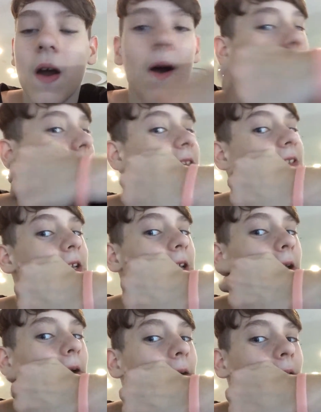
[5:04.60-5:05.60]
hard to sit
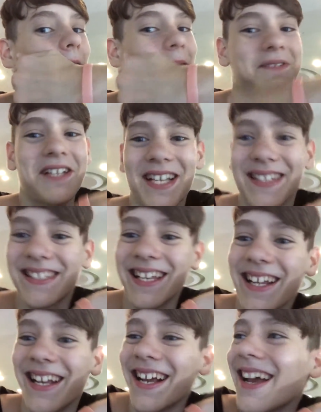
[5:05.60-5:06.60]
here. I'm just kidding.